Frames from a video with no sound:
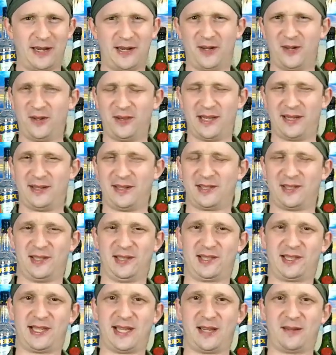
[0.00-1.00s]
I know that
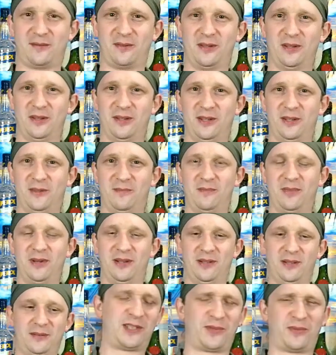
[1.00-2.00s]
doesn't sound good,
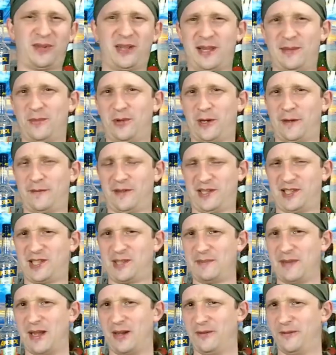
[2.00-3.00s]
but it's really more of a
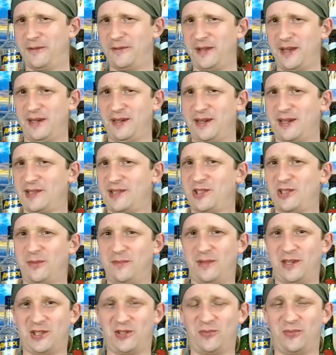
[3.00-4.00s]
smell thing, not so
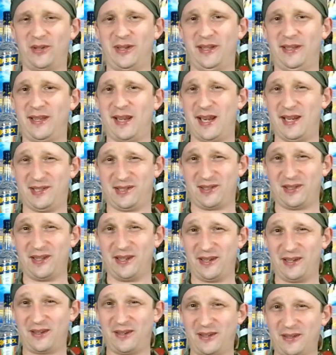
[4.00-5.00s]
much what it tastes
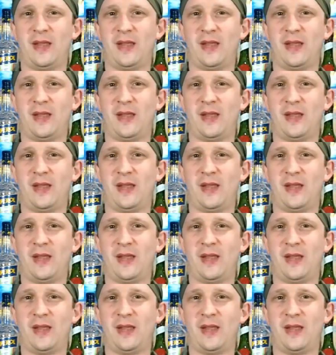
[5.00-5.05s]
like.